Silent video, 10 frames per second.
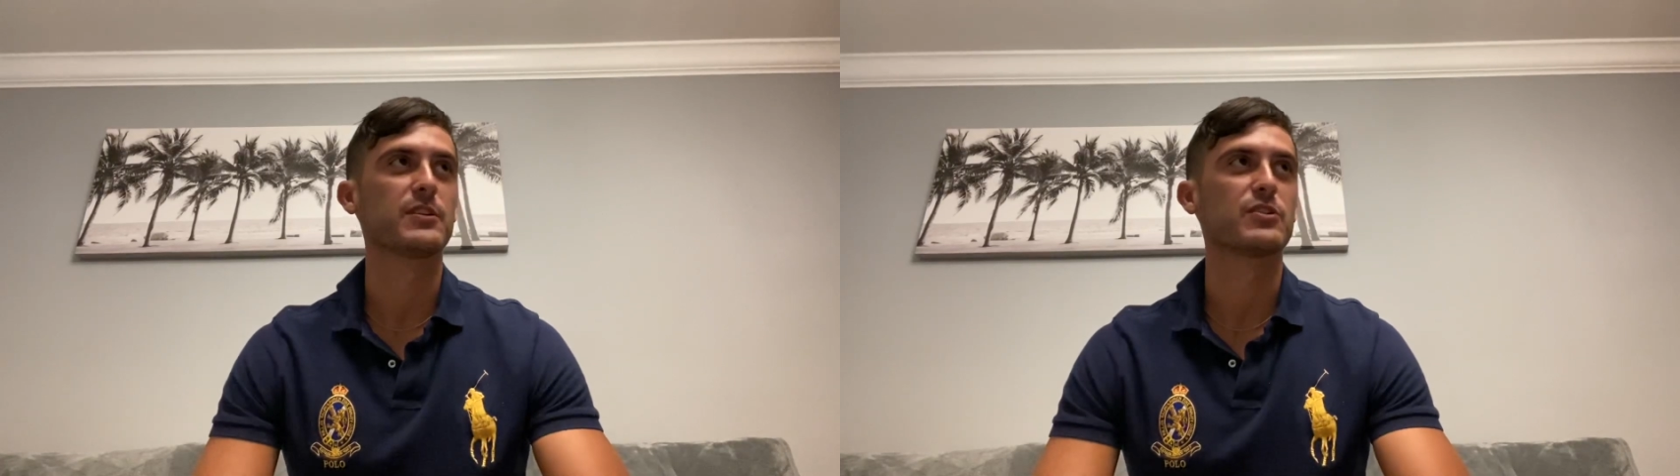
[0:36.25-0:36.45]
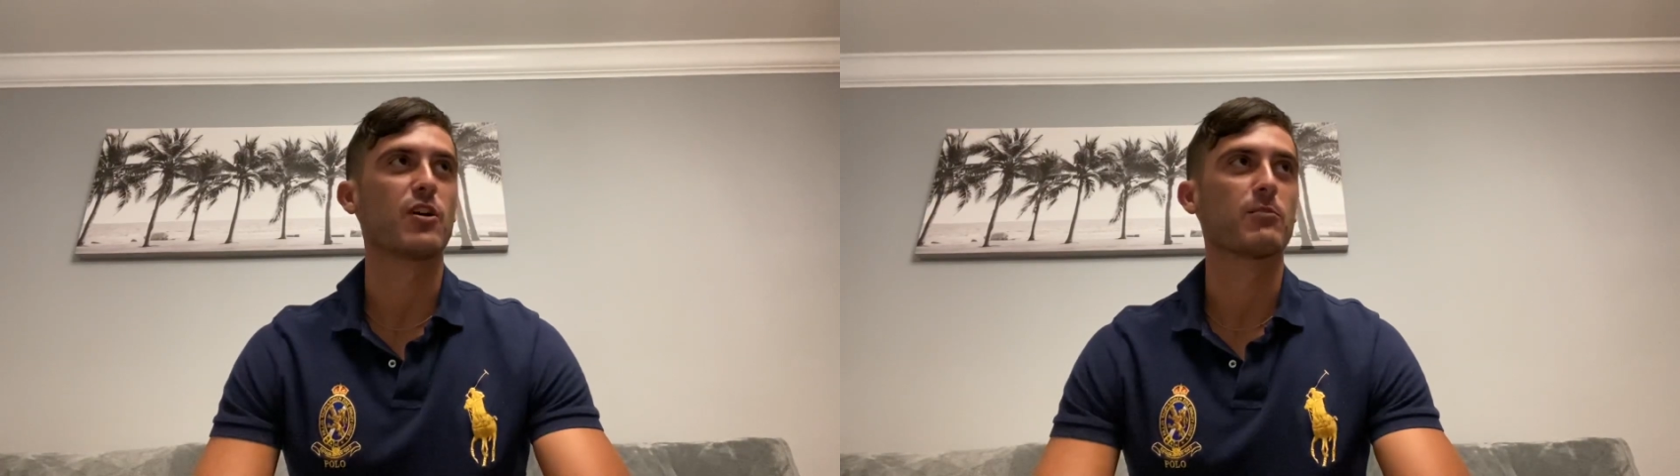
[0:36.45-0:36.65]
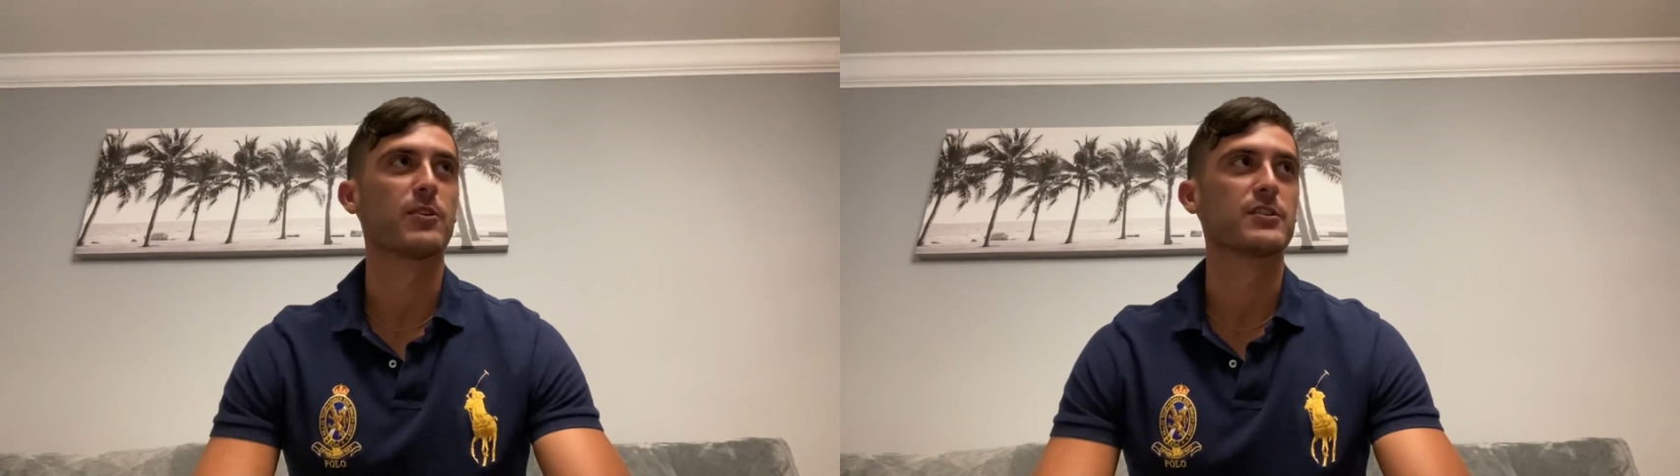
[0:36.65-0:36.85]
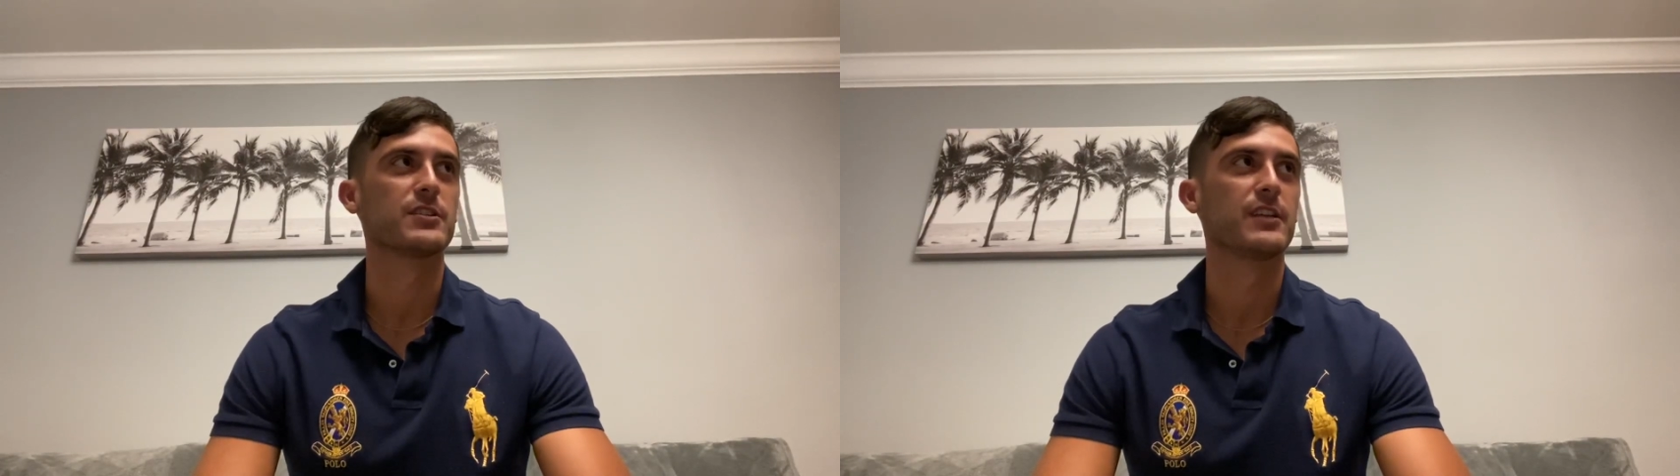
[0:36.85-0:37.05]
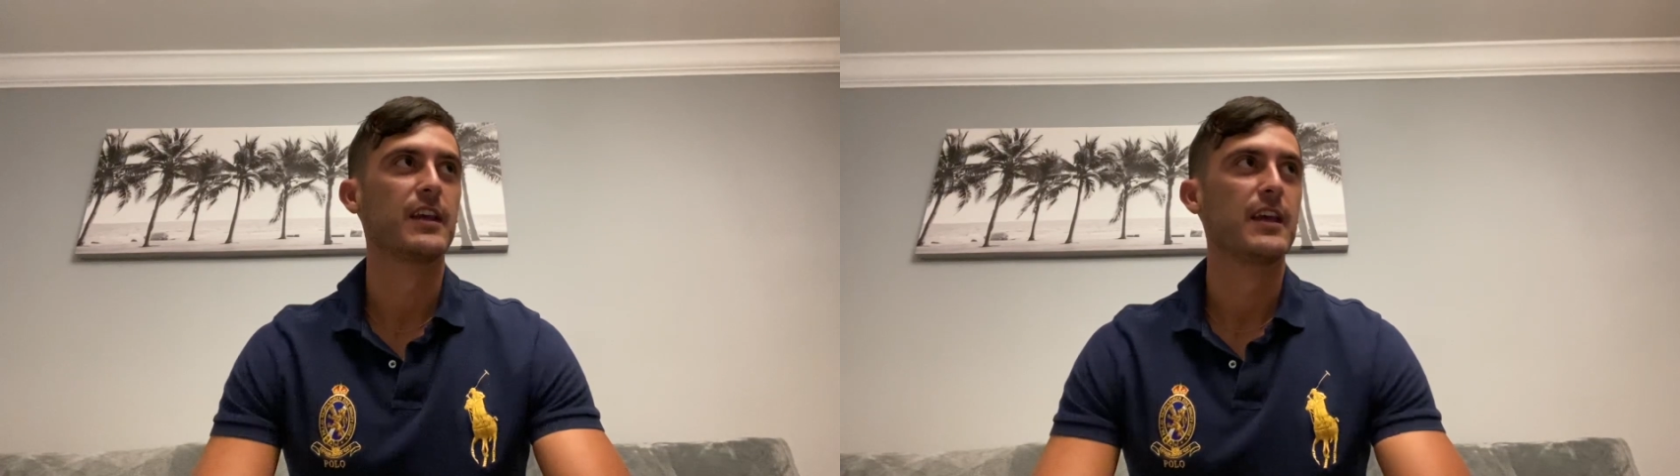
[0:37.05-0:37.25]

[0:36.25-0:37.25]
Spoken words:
strong person,